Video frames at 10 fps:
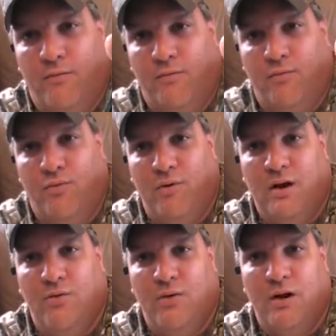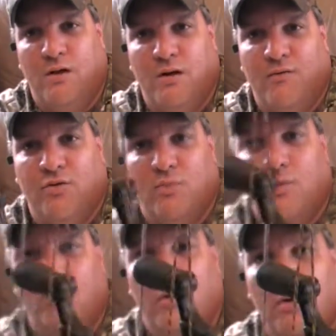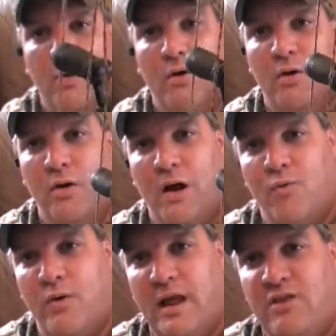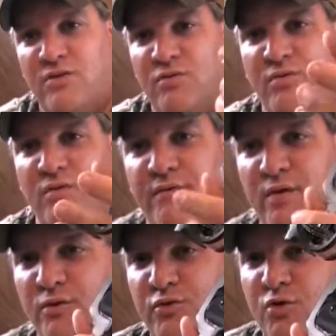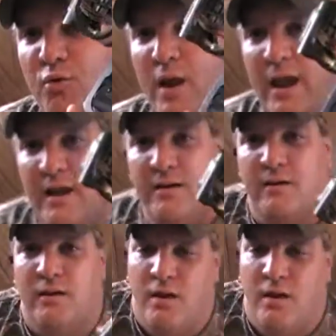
Really, really comfortable. Outrageous. Feels great.